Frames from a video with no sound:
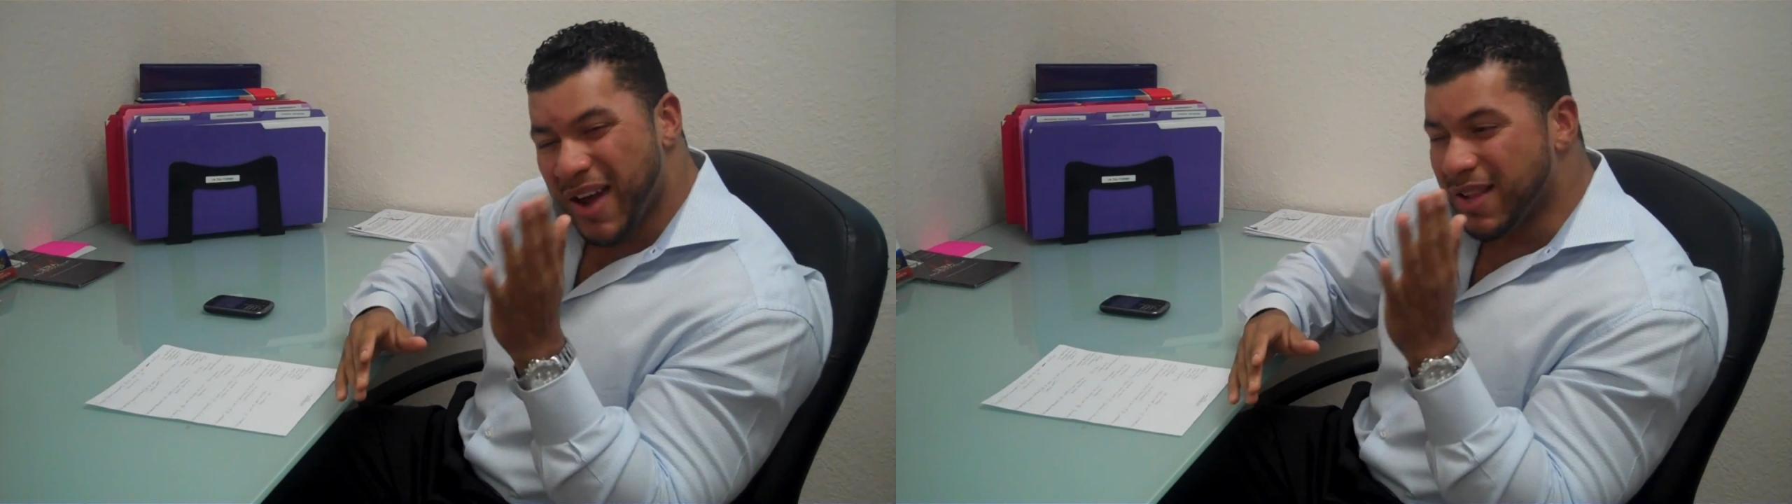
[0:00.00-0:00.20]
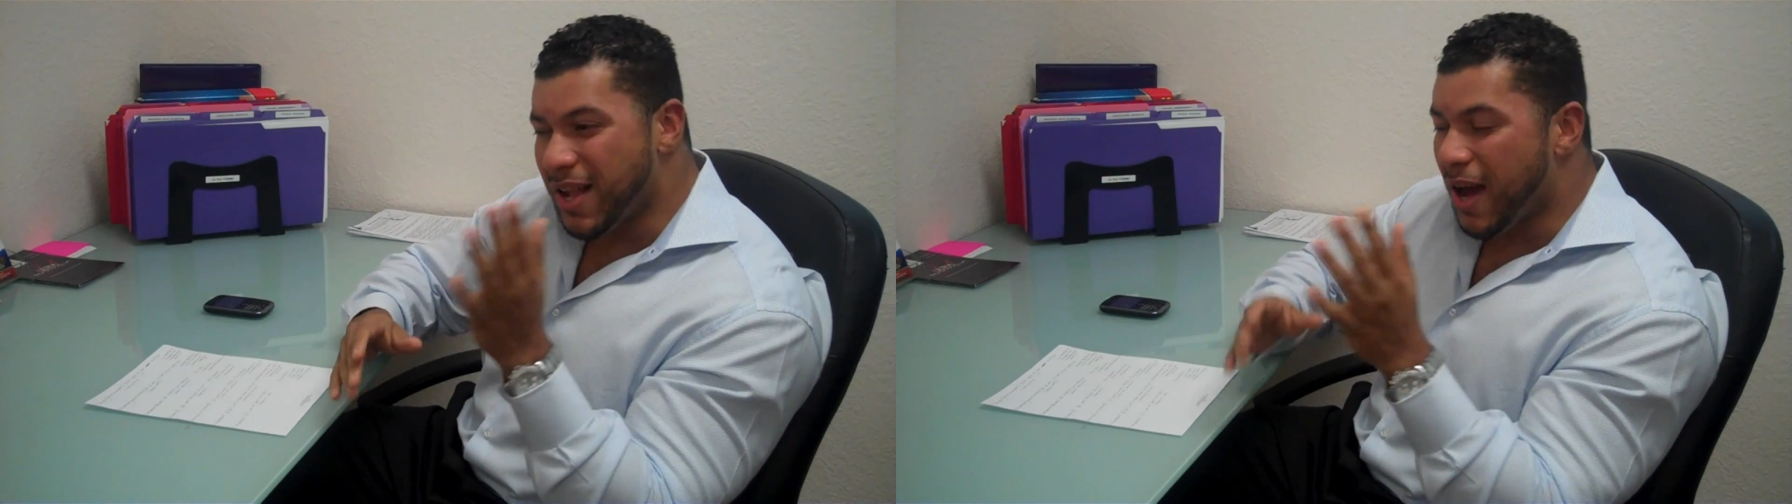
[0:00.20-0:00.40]

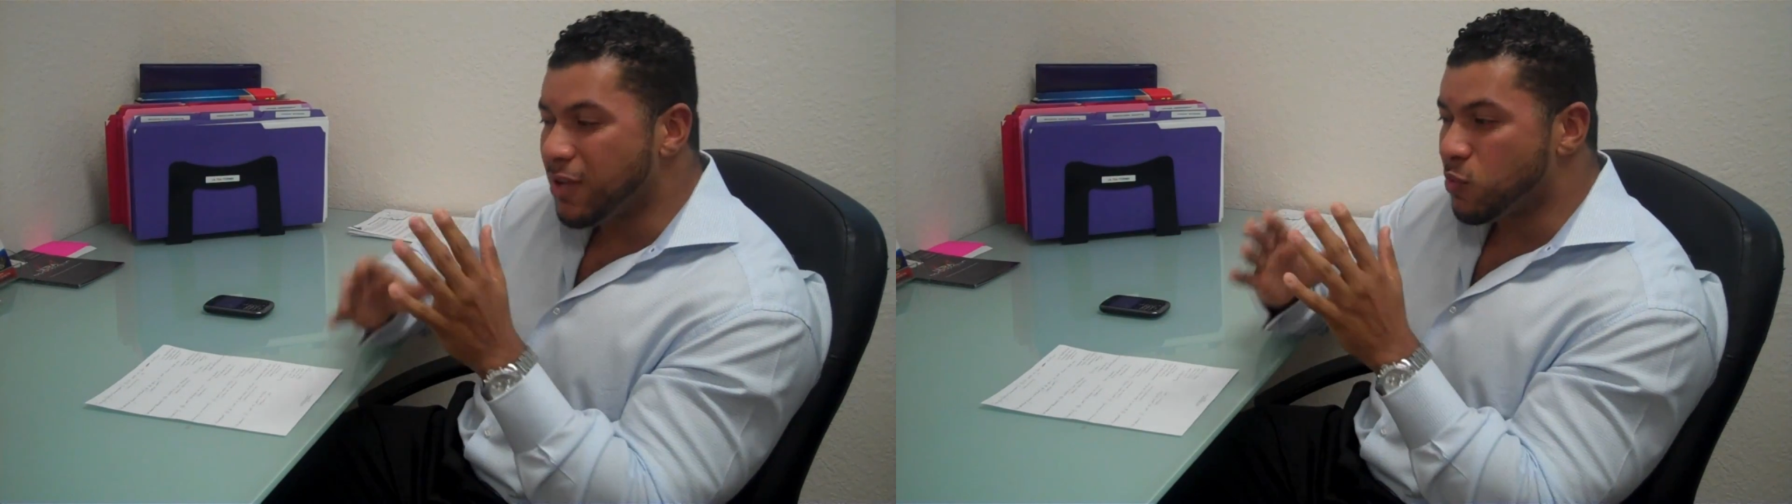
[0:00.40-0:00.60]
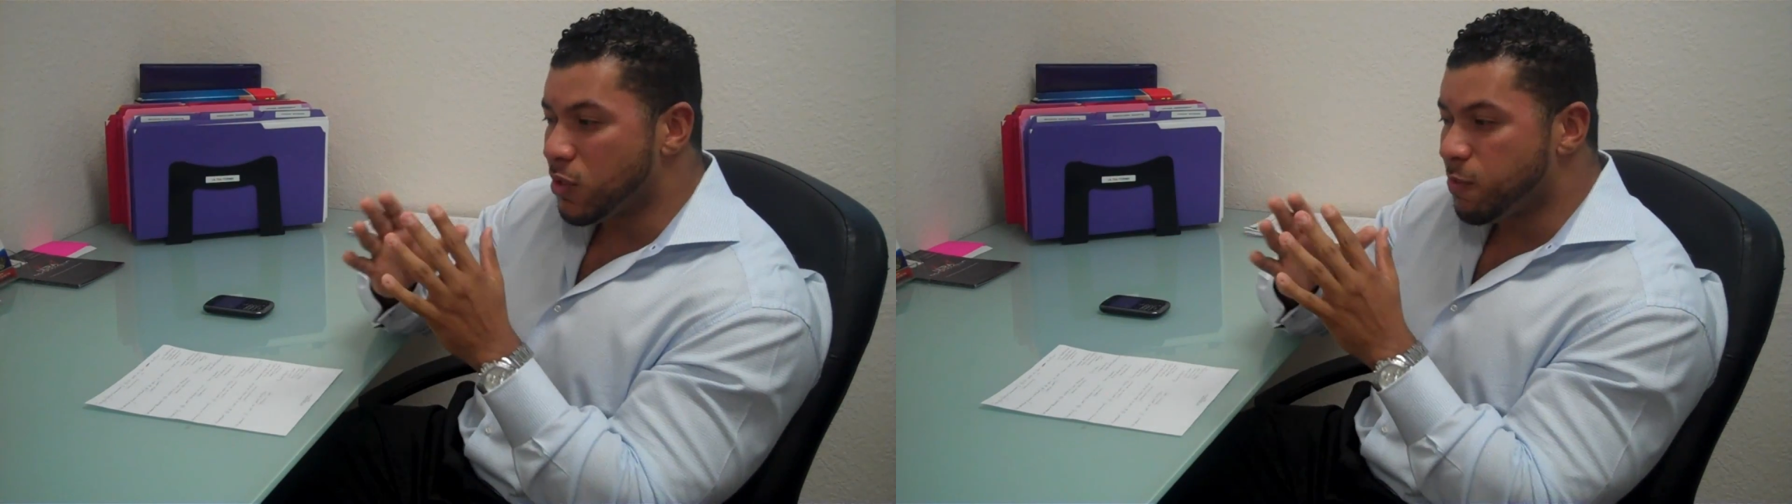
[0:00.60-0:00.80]

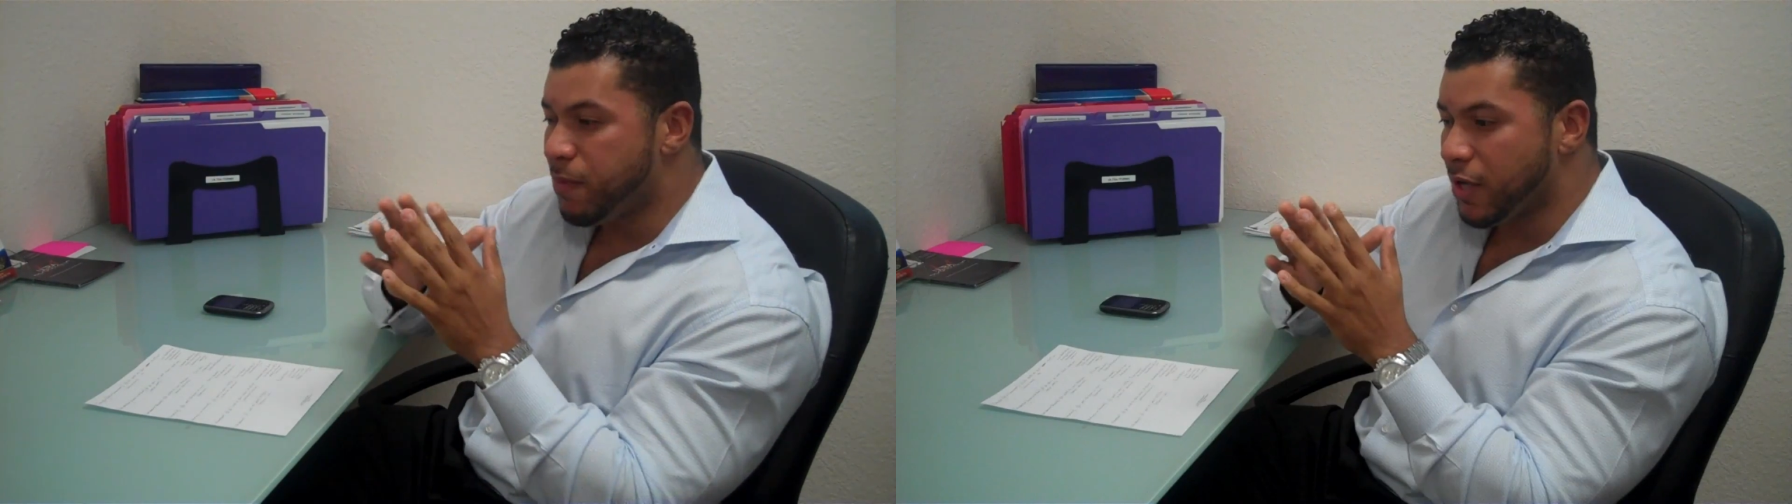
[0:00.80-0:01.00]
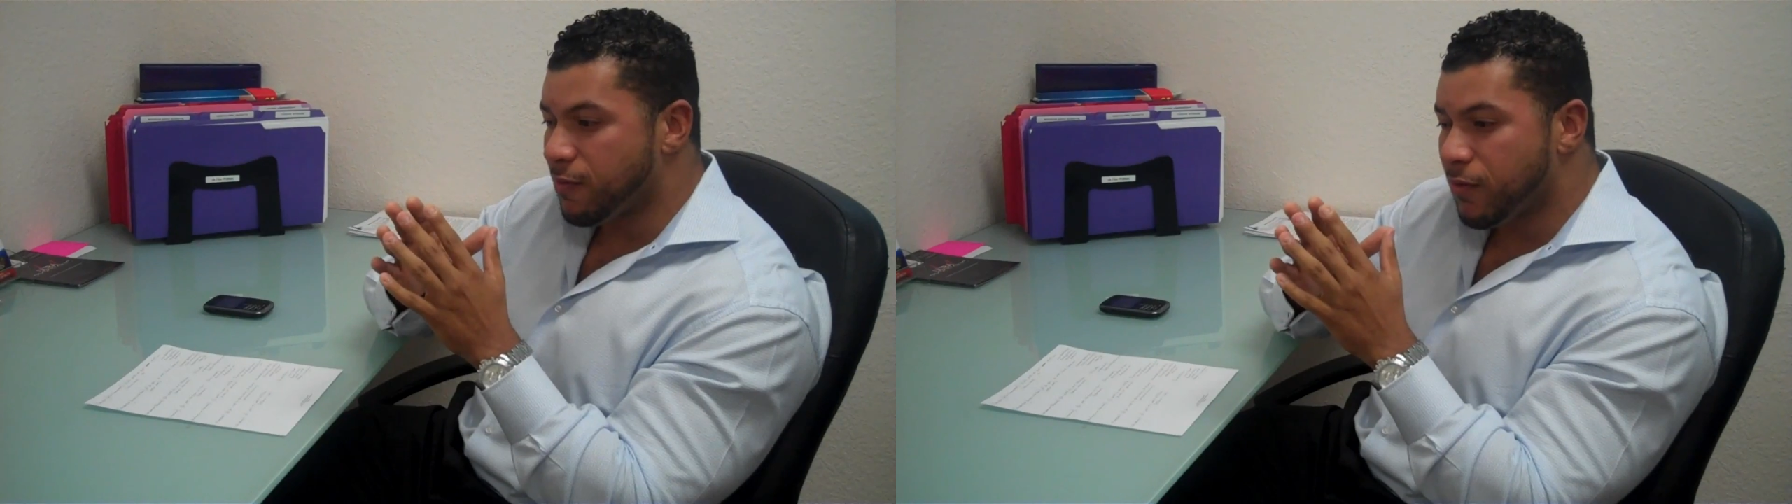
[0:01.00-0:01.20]
analyze what's
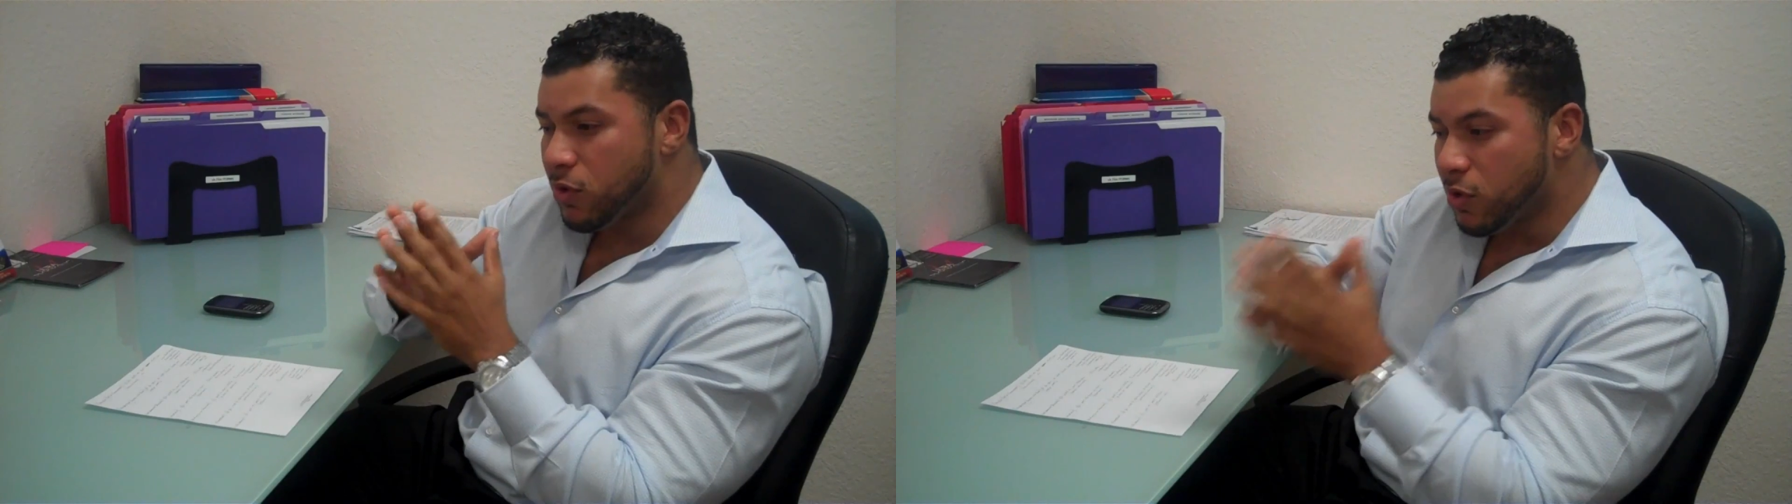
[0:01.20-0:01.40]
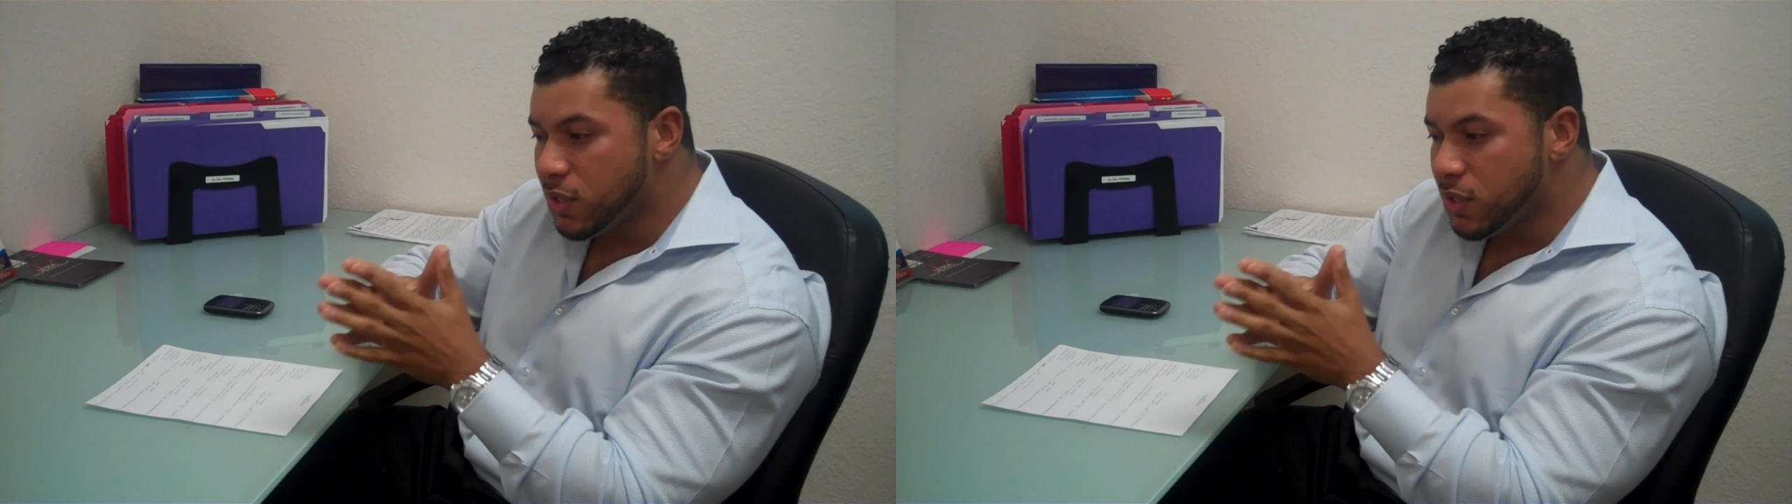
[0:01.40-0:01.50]
best for your